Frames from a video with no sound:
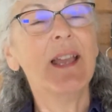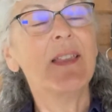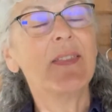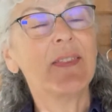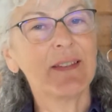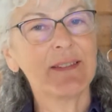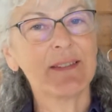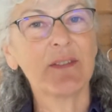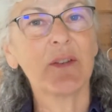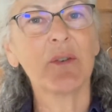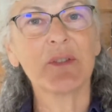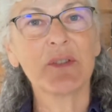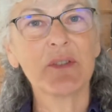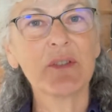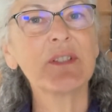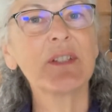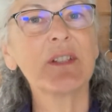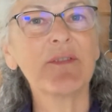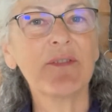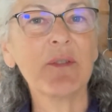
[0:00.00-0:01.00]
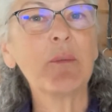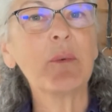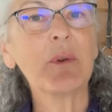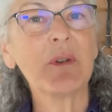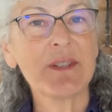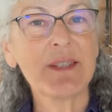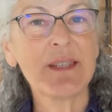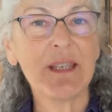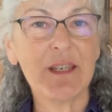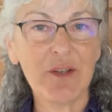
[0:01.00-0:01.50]
Those are different
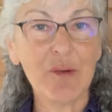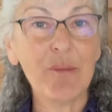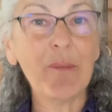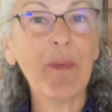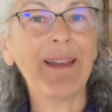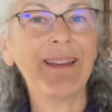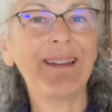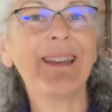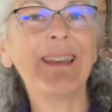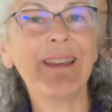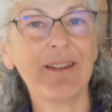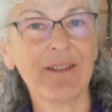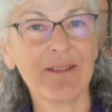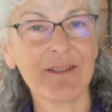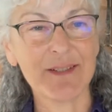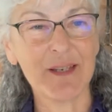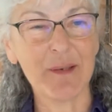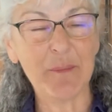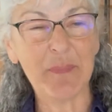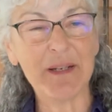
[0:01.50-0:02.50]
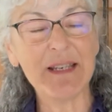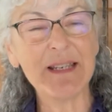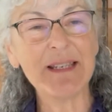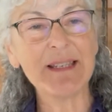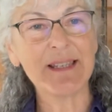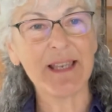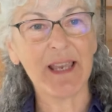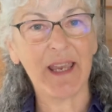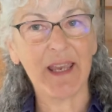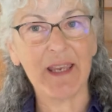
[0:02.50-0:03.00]
words that you might hear somebody
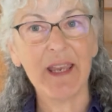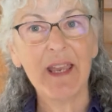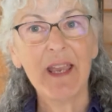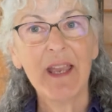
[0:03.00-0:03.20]
say